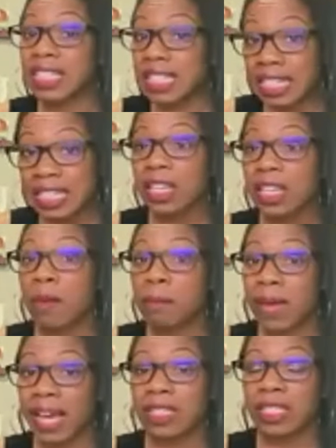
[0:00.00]
yeast and
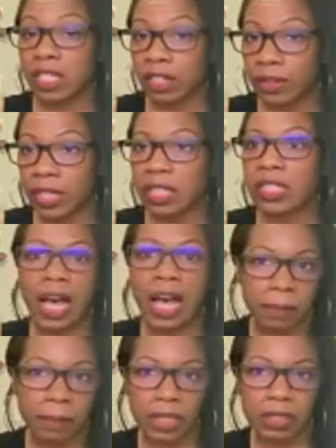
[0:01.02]
bacteria
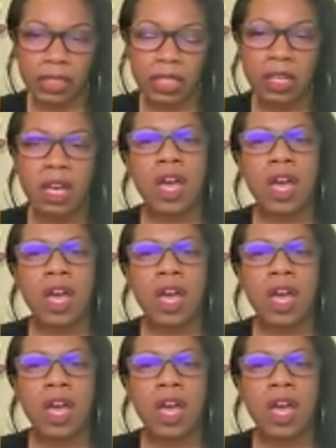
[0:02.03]
topically